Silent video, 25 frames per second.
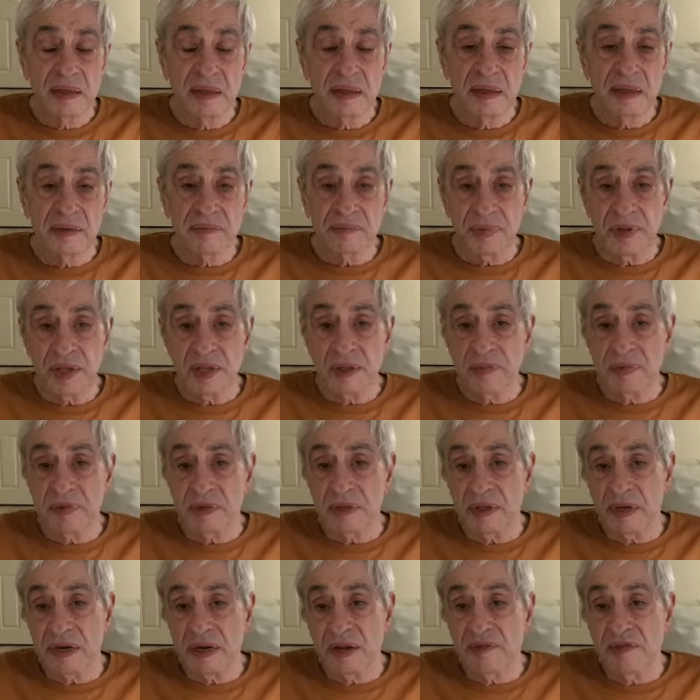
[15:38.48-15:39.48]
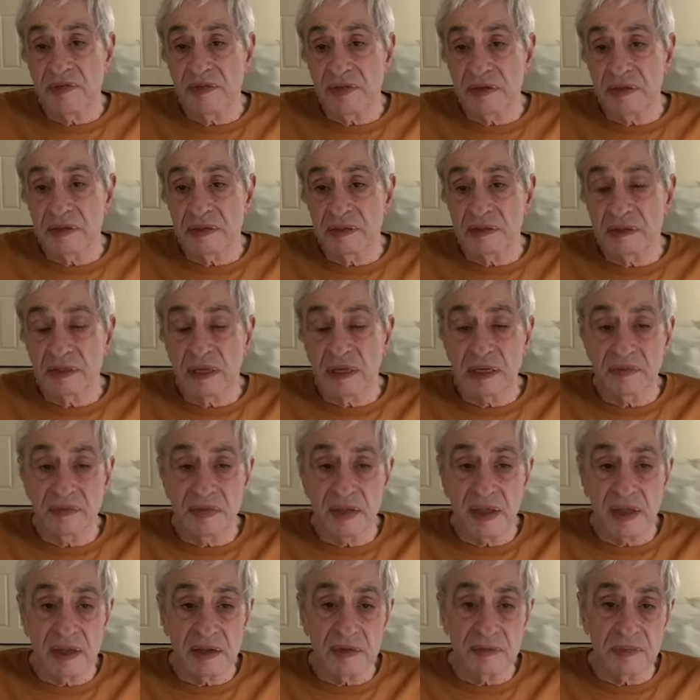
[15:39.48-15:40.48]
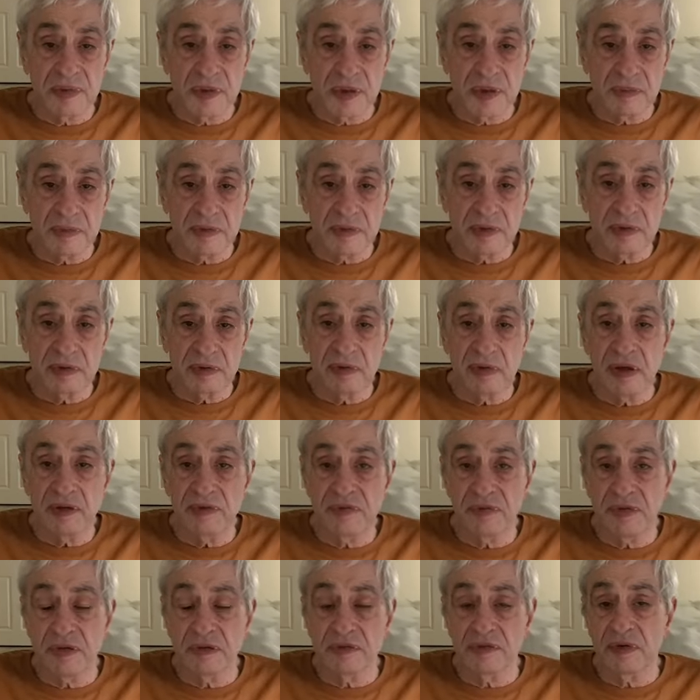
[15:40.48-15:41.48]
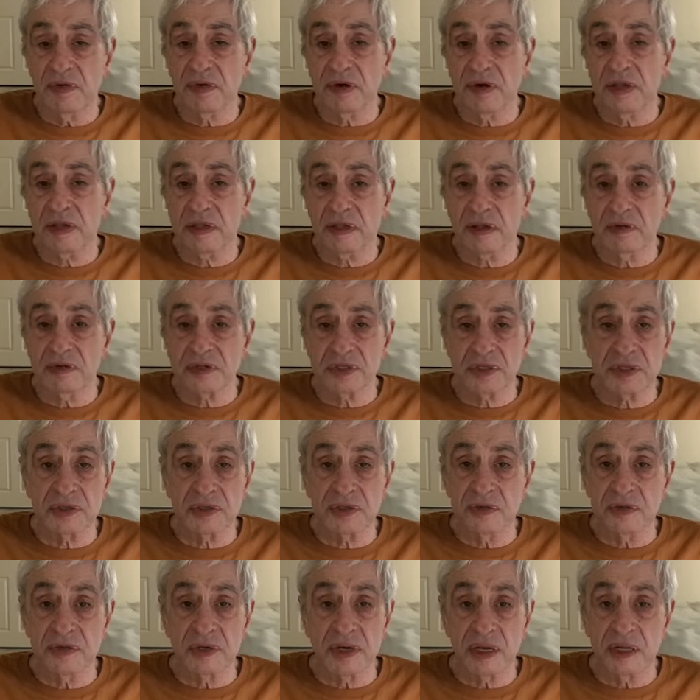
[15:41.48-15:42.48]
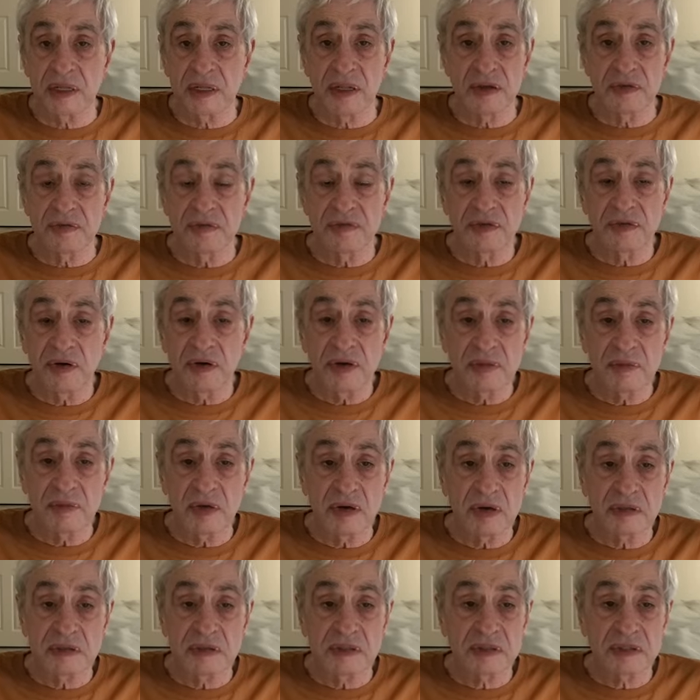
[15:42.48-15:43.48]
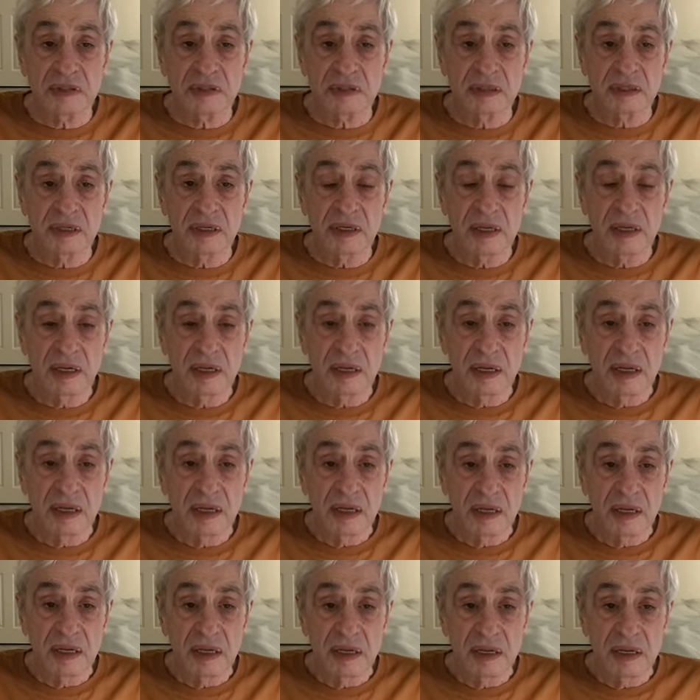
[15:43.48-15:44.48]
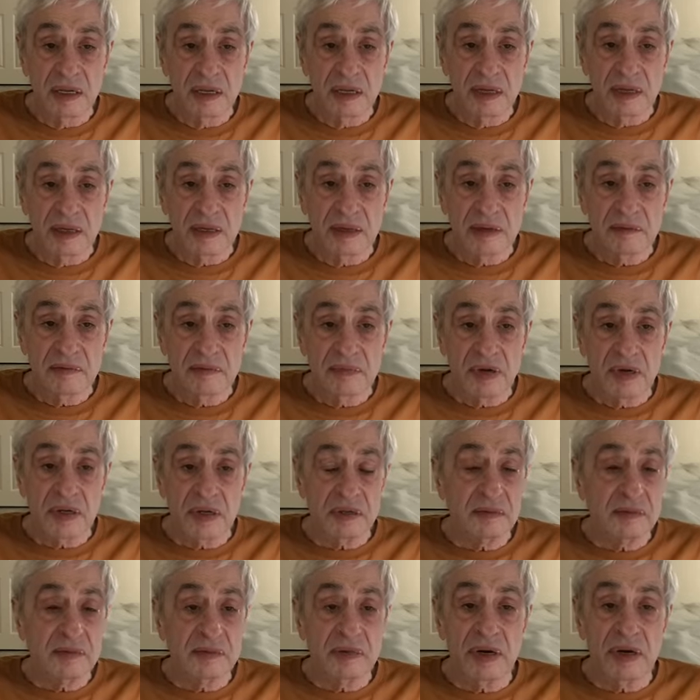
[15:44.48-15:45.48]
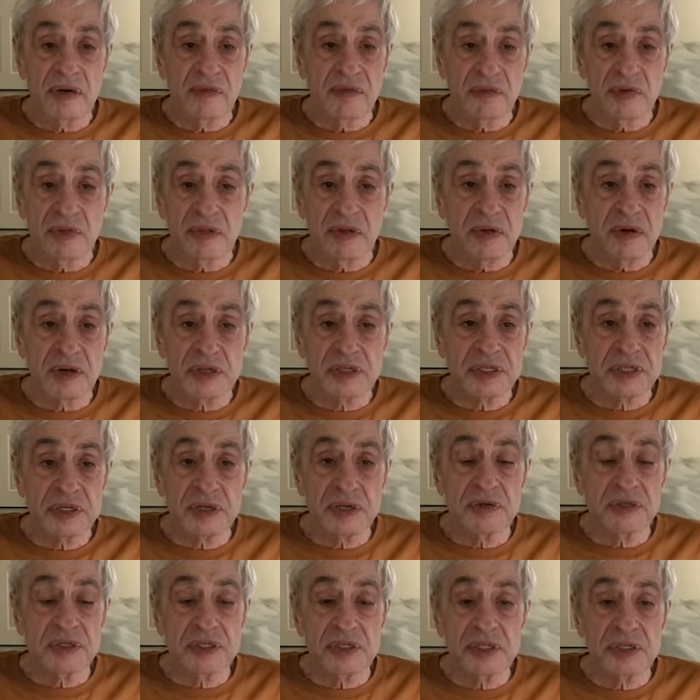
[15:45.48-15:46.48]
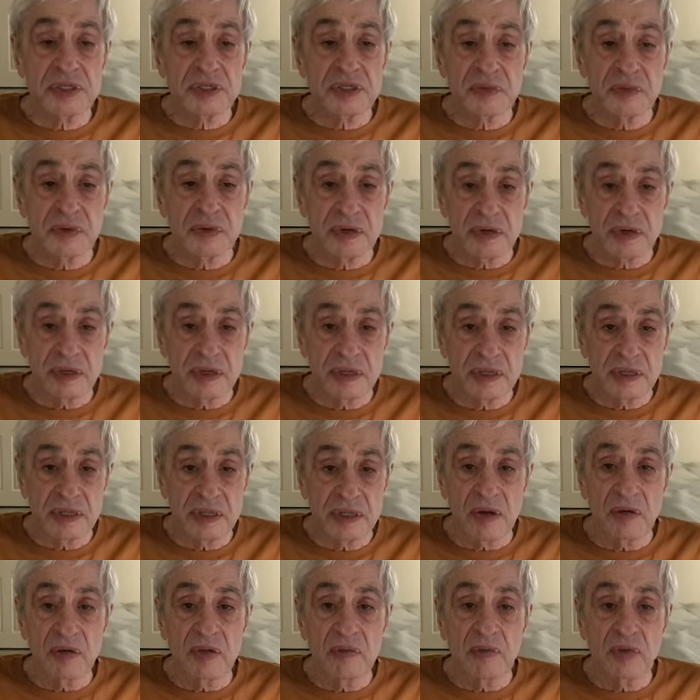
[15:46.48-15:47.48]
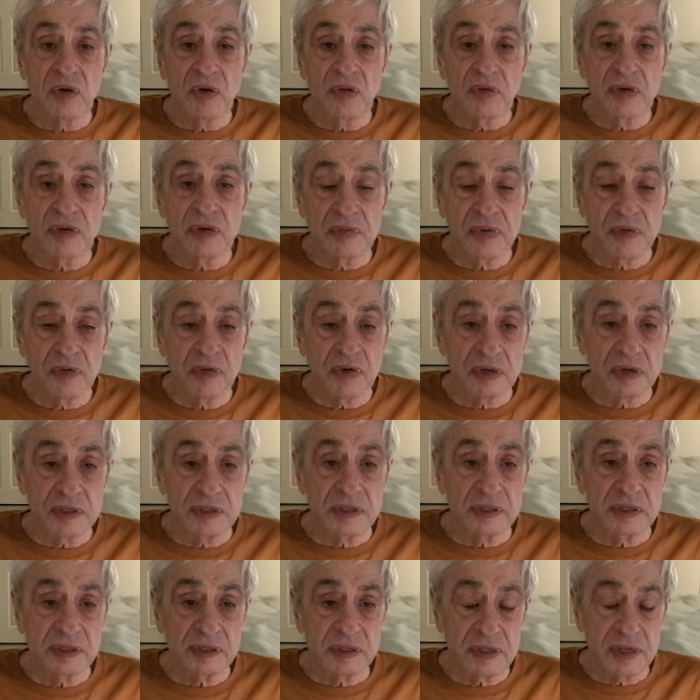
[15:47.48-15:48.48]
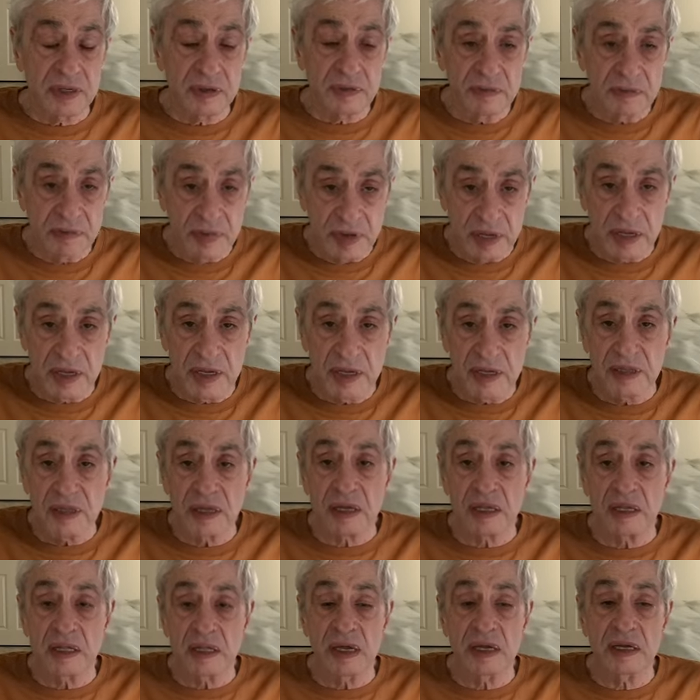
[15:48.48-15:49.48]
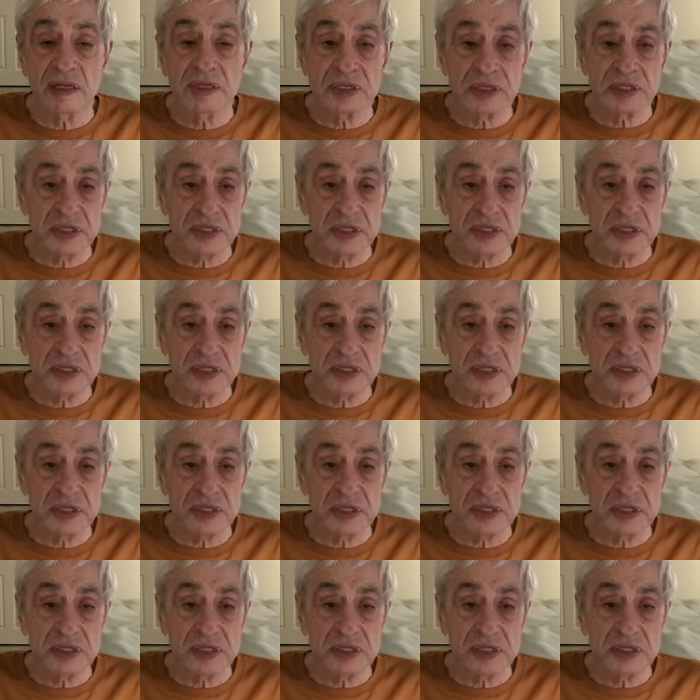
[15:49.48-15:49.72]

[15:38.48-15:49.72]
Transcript: And people that I feel like taking people who I felt very close to and I love very much and but whatever their excuses were, they were more important than being in the class.